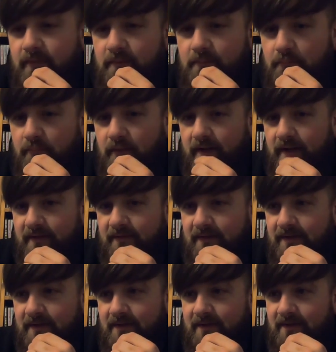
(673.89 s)
But
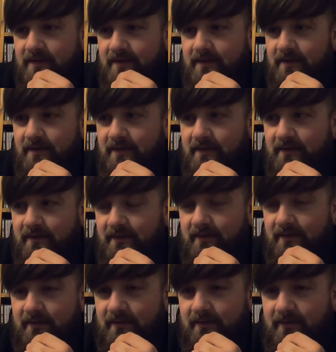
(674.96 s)

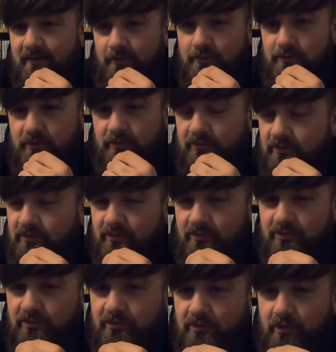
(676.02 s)
they're just
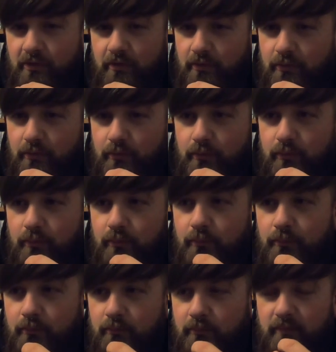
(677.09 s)
so,
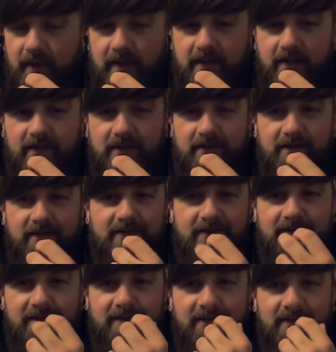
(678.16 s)
like,
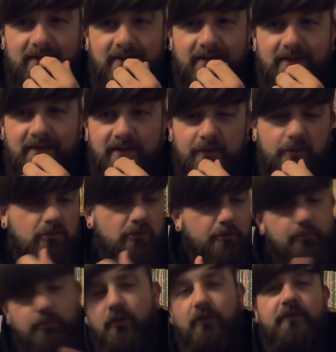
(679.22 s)
they're
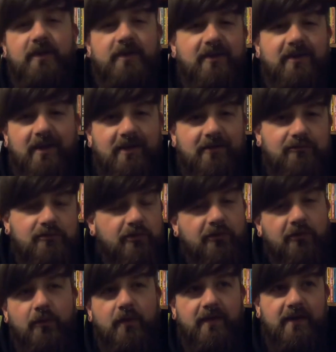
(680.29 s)
just perfect, kind of just
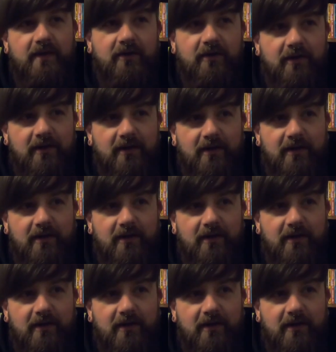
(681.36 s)
the way they are.